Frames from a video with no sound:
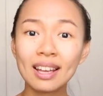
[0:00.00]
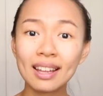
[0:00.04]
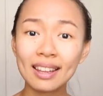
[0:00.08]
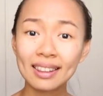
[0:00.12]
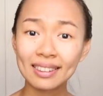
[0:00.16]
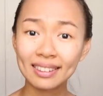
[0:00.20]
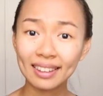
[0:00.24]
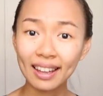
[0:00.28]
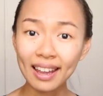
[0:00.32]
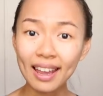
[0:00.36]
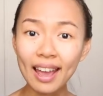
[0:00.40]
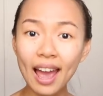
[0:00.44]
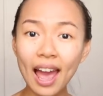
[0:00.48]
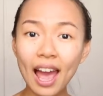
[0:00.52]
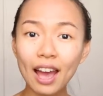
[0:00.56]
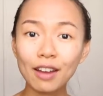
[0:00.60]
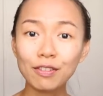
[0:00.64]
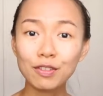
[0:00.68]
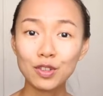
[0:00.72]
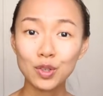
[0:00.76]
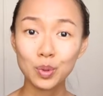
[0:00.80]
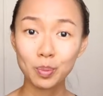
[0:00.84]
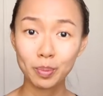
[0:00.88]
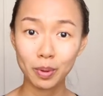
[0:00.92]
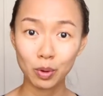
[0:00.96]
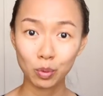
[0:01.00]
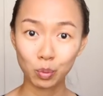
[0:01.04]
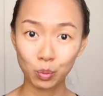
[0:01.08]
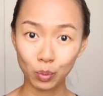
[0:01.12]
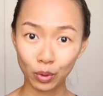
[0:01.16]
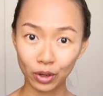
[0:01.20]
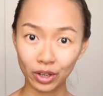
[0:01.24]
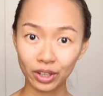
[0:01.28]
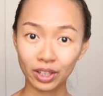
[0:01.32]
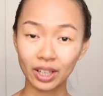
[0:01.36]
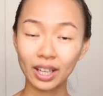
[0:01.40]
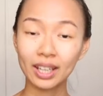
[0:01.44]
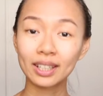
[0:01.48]
they have to be
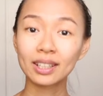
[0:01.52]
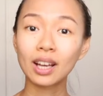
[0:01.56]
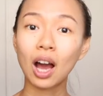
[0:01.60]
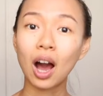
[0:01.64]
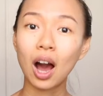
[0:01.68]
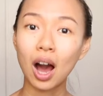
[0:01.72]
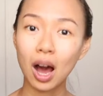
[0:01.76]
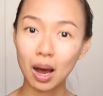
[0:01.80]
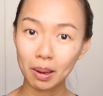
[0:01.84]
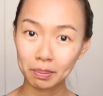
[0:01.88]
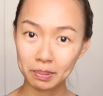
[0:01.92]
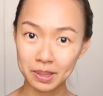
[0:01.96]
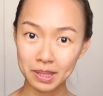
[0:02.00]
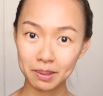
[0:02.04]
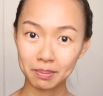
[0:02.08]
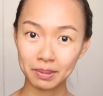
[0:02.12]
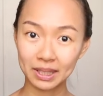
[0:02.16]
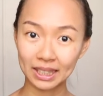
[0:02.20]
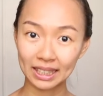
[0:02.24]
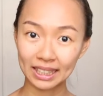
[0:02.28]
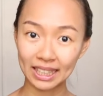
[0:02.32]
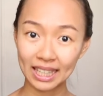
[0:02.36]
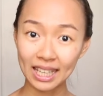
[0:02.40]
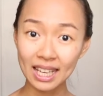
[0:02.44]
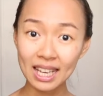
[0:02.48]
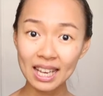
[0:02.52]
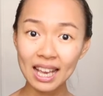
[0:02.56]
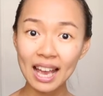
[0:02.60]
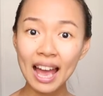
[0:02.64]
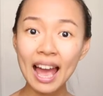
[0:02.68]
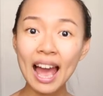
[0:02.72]
working optimally,